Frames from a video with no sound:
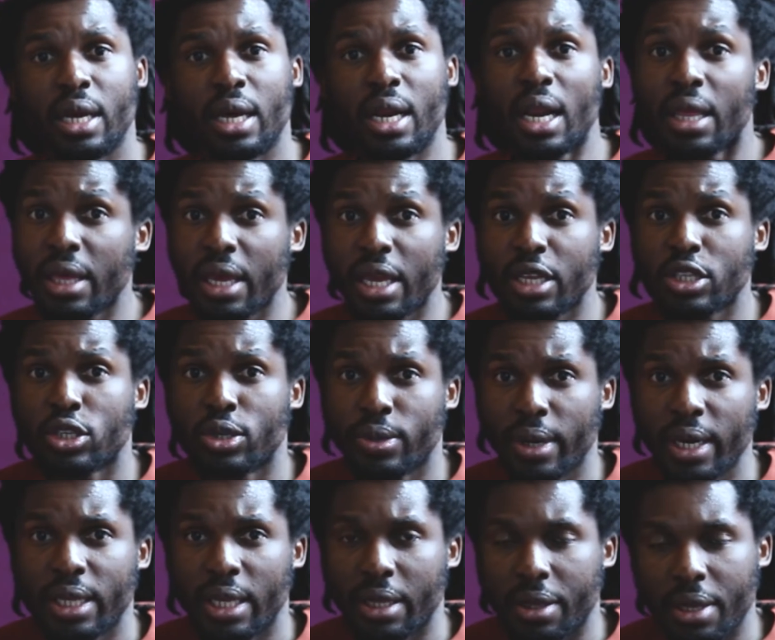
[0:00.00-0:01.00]
and I think it's
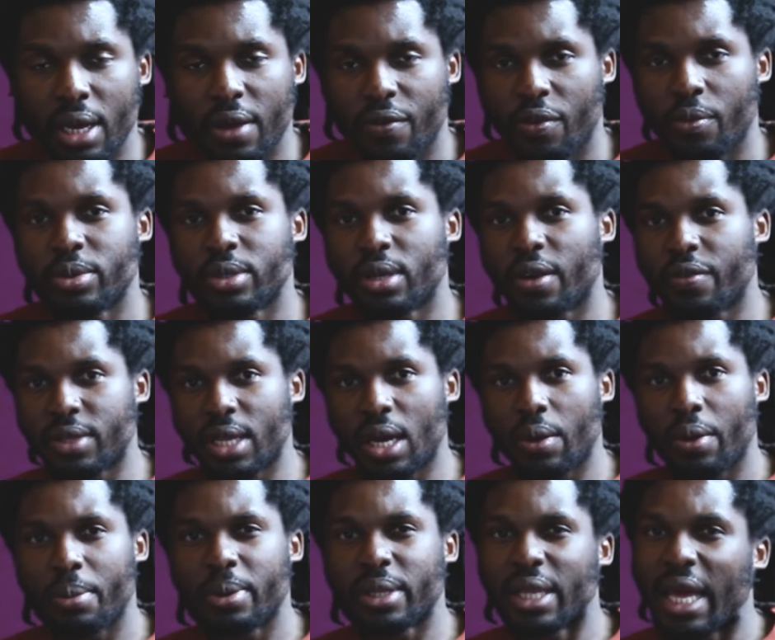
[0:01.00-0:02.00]
great they think of themselves
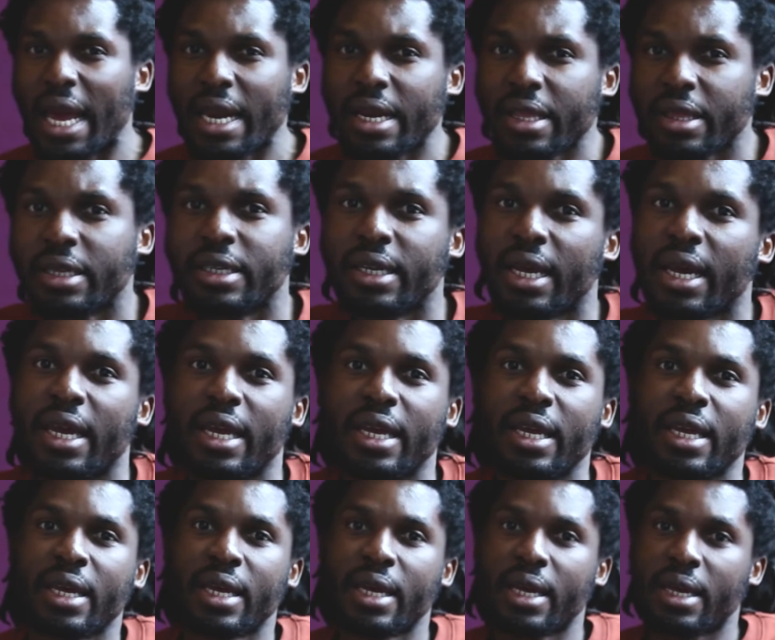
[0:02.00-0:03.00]
that way. But at the end of the
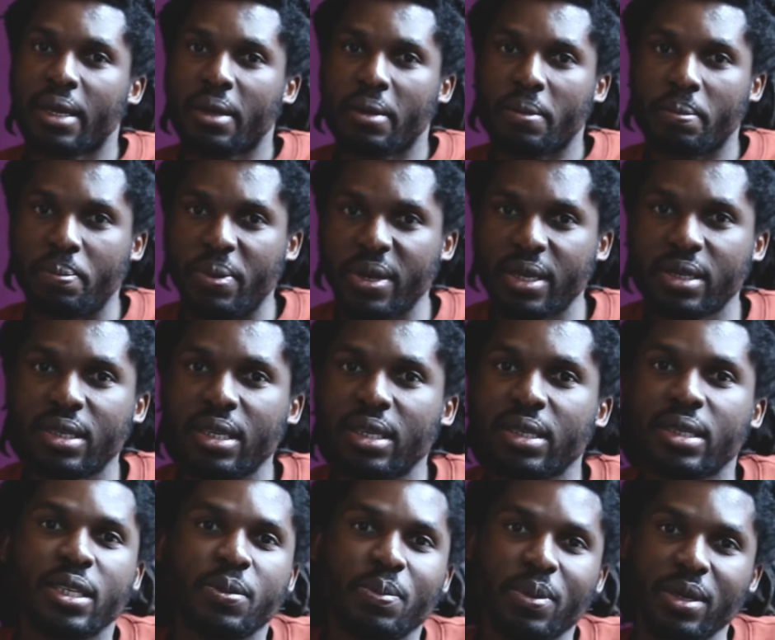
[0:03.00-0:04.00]
day,
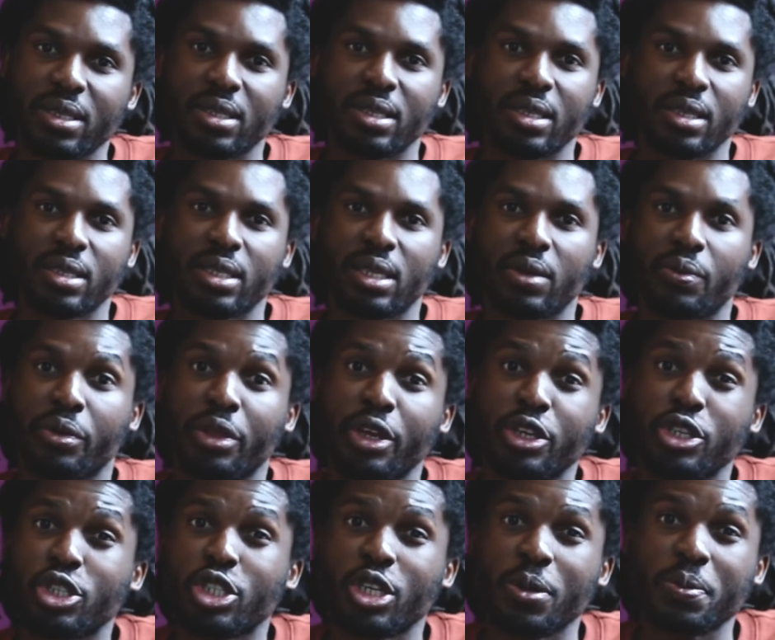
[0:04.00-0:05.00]
business is business, and
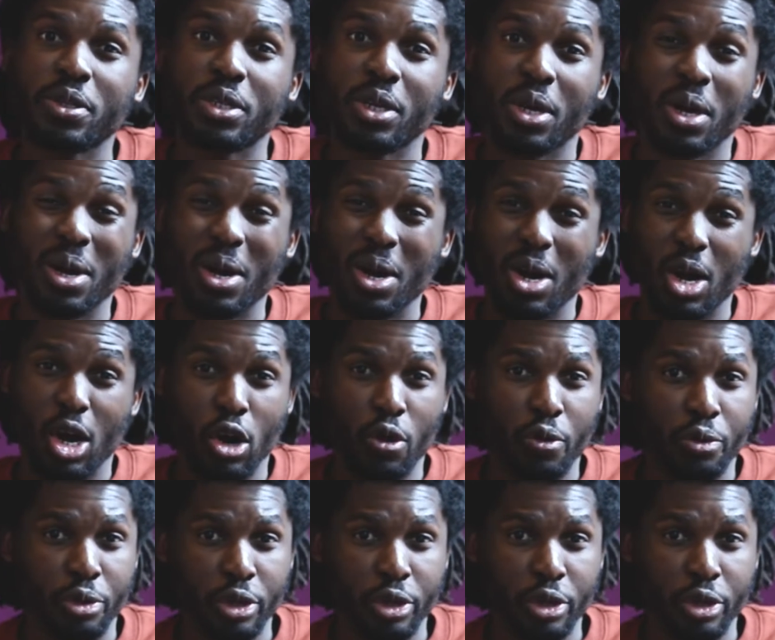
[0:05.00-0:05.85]
relationships are